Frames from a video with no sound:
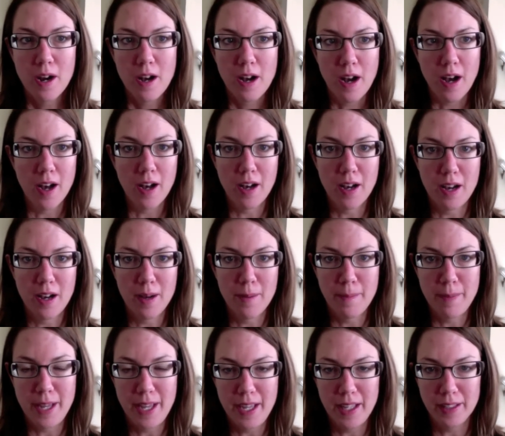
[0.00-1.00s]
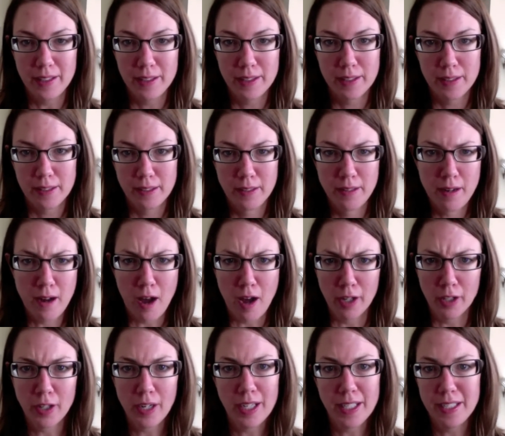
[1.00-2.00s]
It's
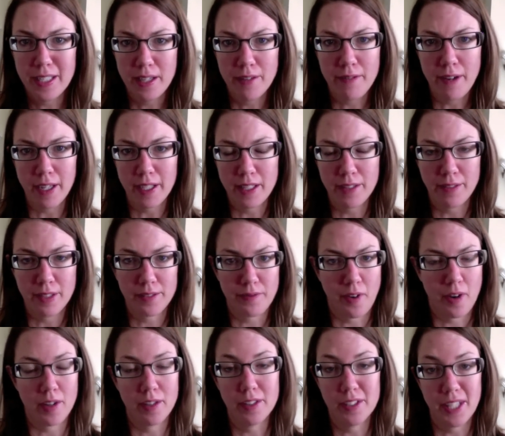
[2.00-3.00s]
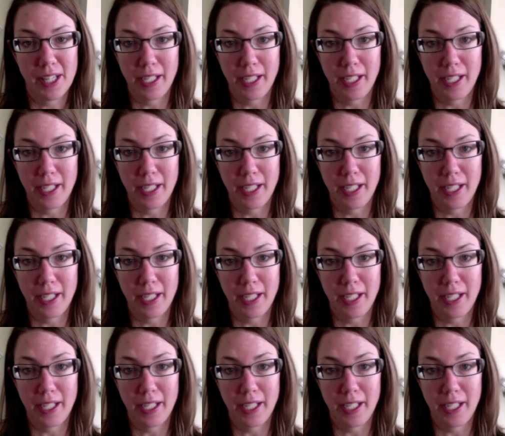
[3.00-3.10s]
not crazy effective as far as,